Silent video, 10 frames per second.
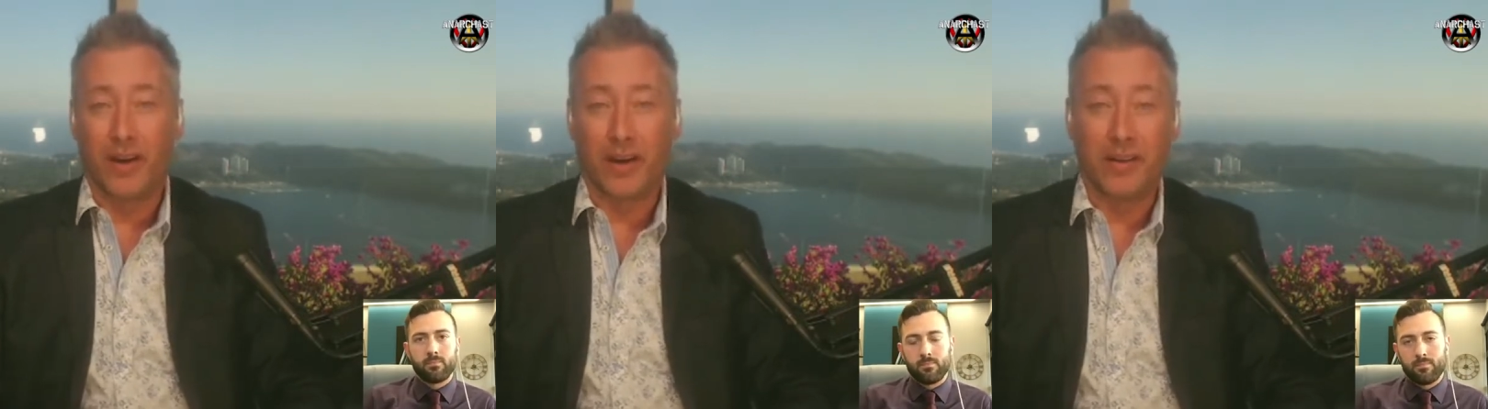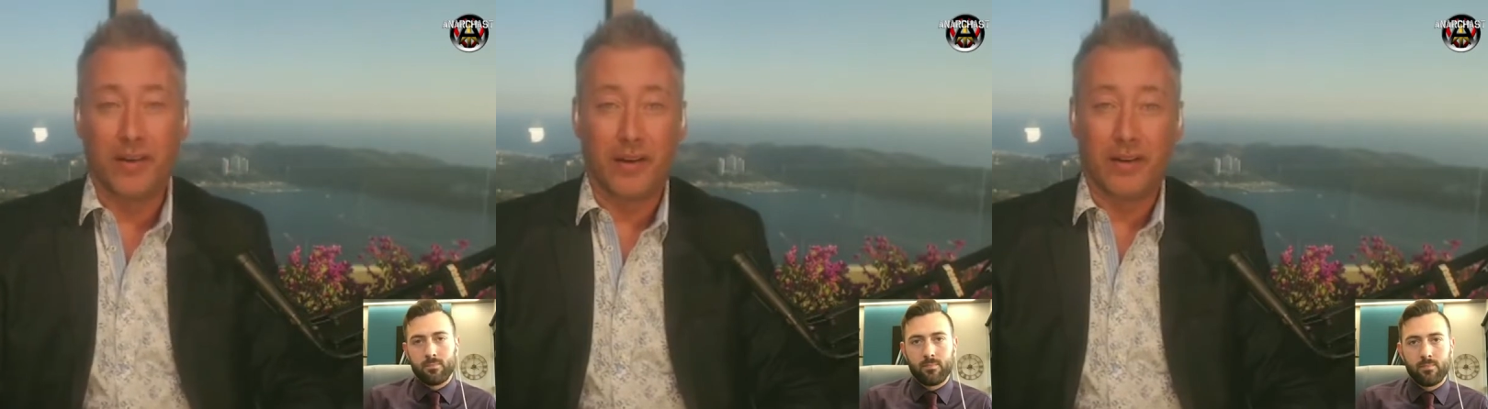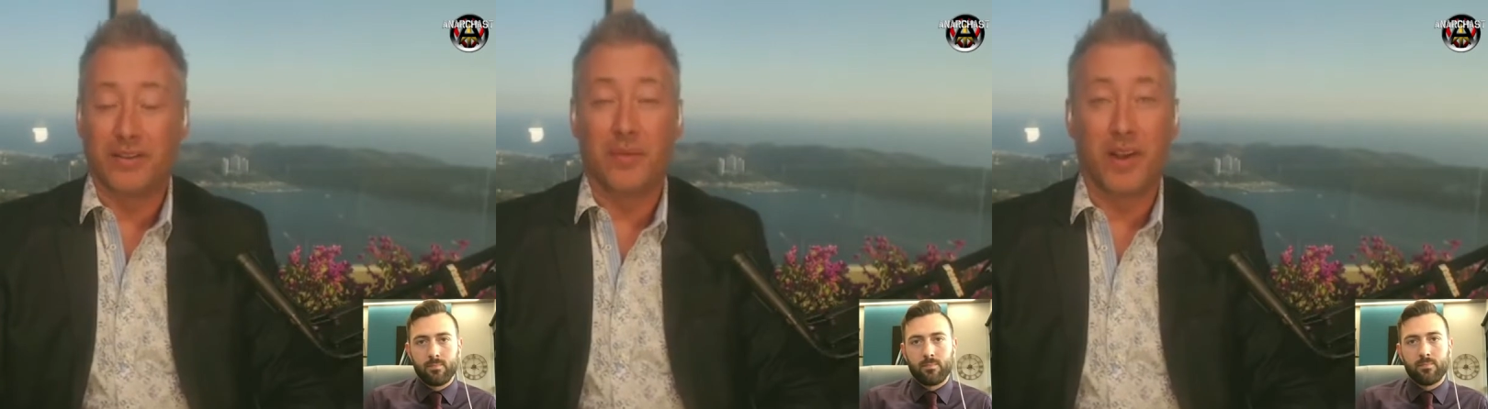Speaker 1: or,
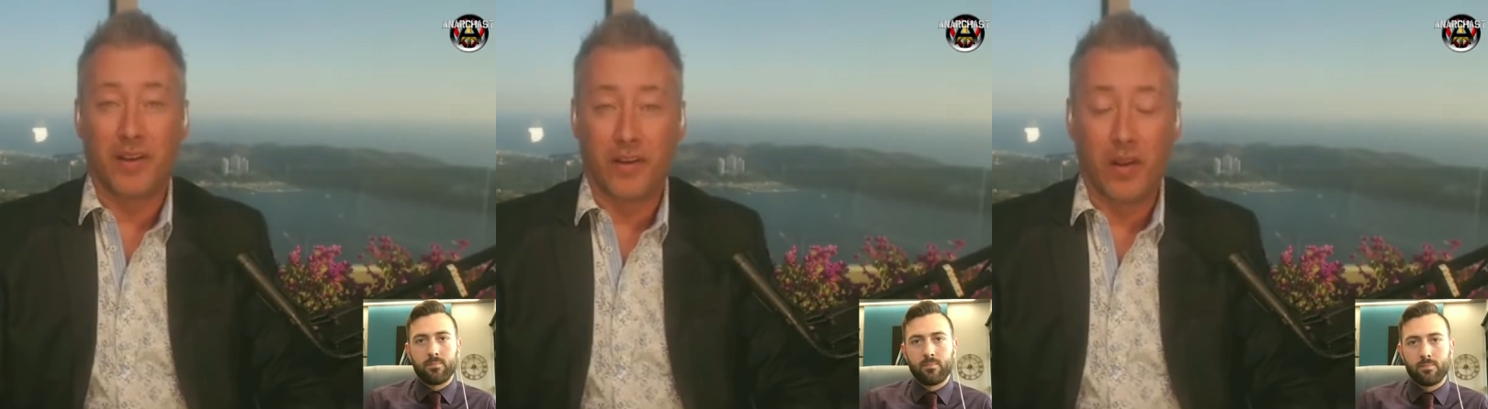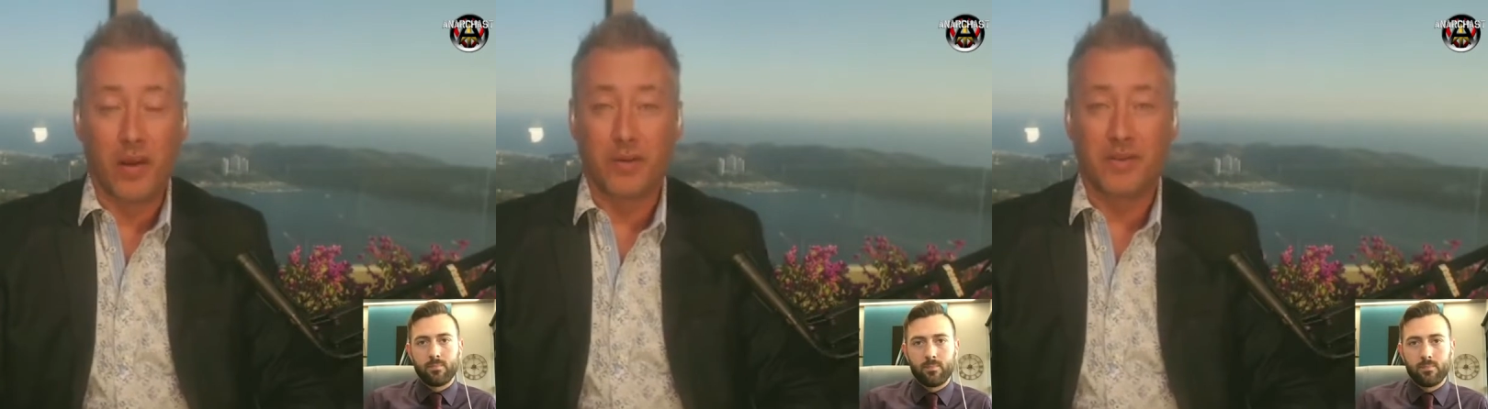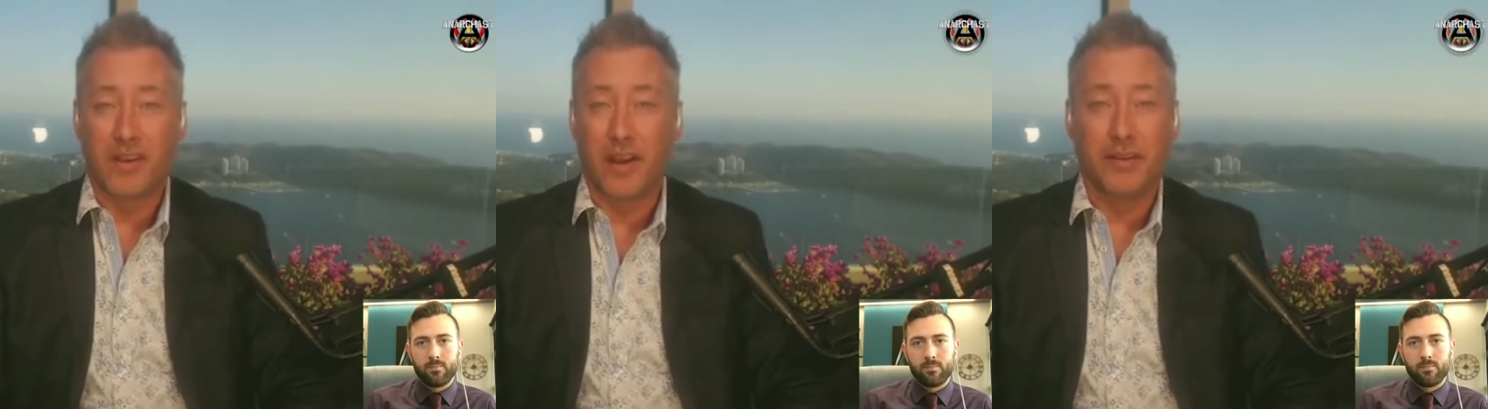or something along
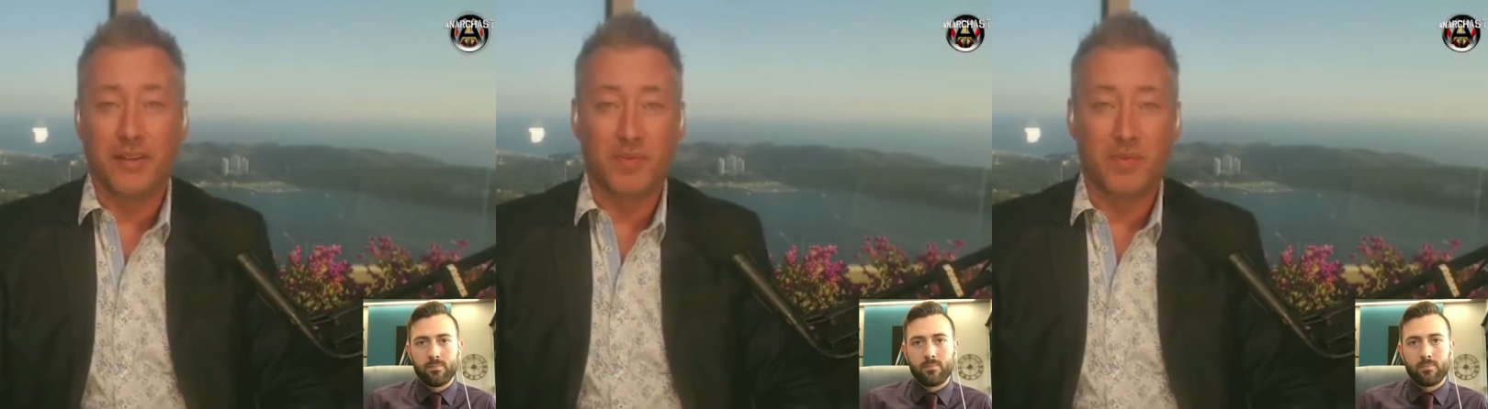those lines.